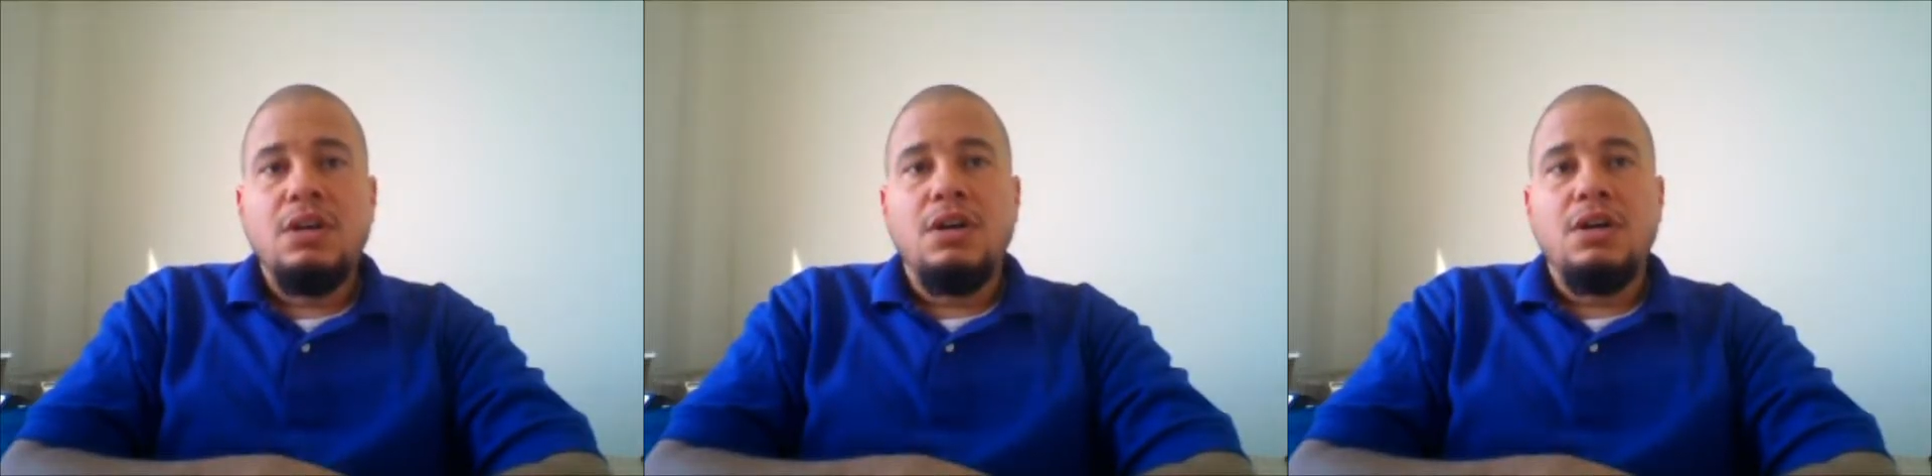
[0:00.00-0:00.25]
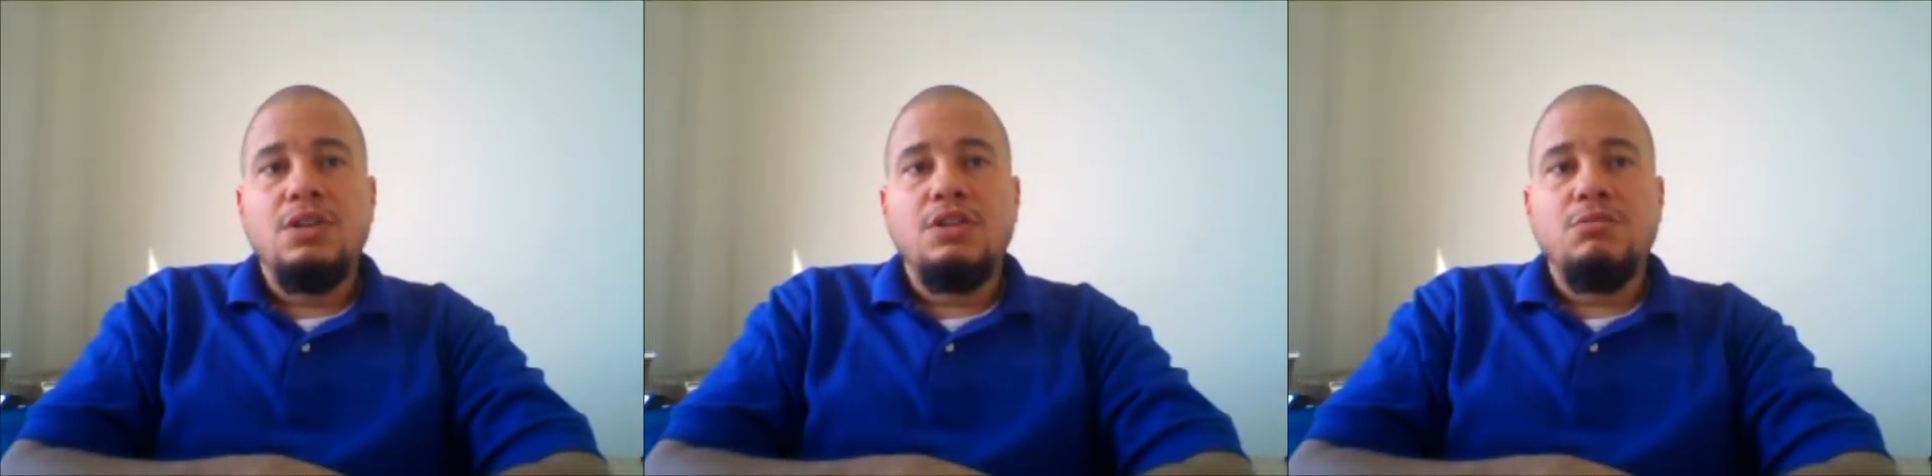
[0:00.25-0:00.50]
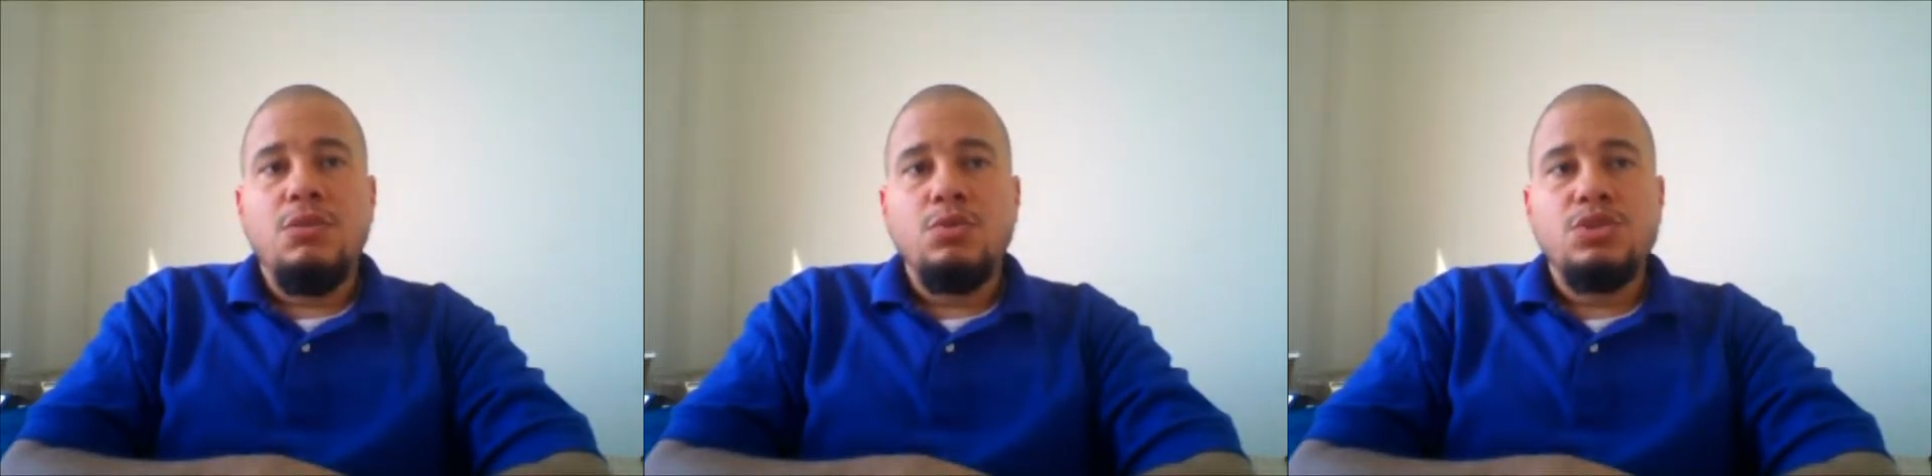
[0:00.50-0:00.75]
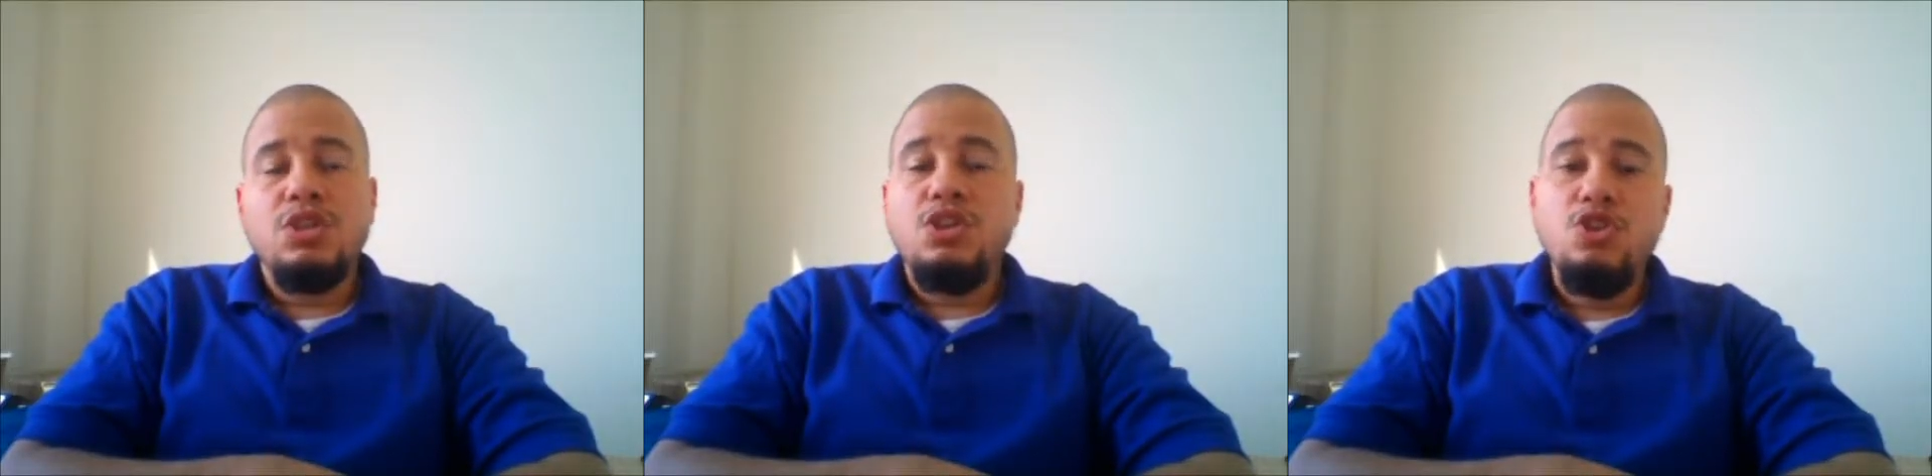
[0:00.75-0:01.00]
The
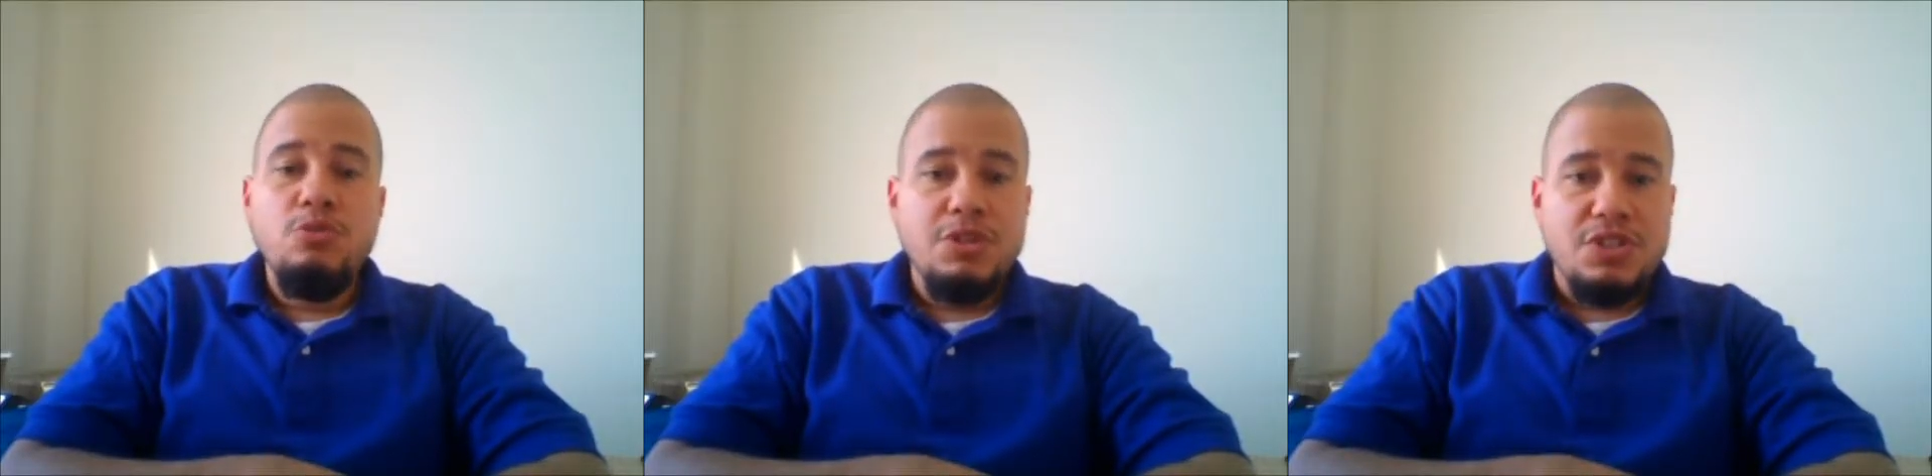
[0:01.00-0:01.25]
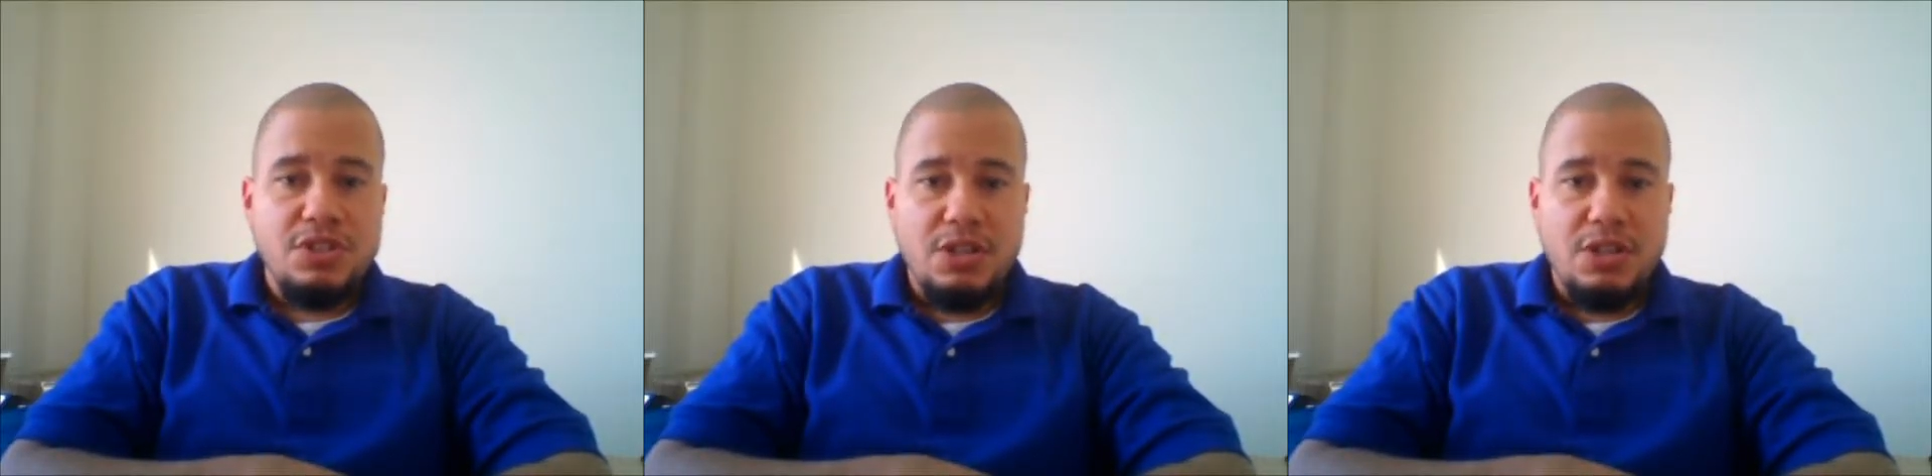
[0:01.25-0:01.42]
most humid